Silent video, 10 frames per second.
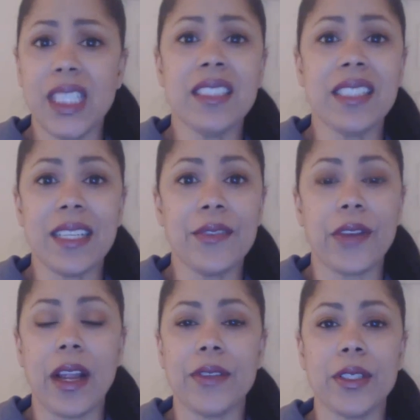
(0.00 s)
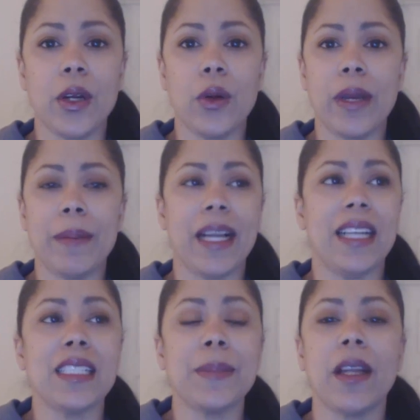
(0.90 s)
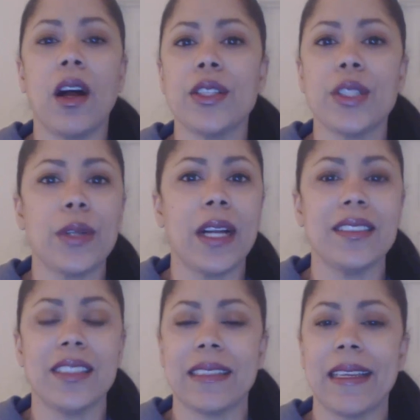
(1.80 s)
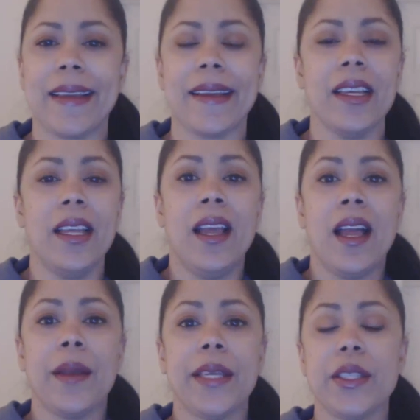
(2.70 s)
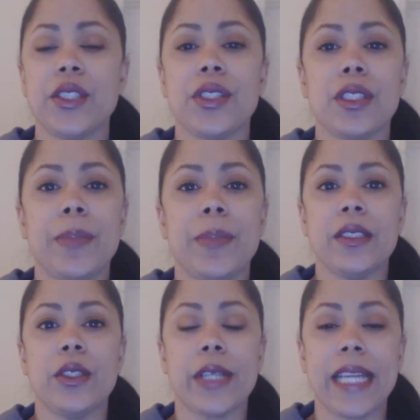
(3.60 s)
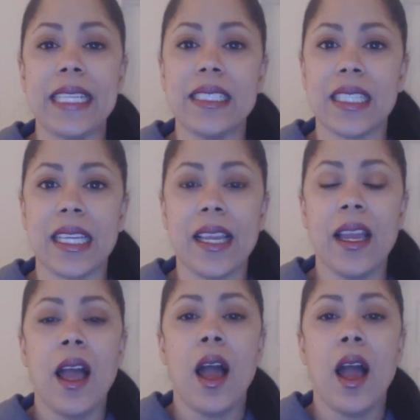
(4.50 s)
It's taken forever to go away. My husband also got sick. I mean, it's been crazy.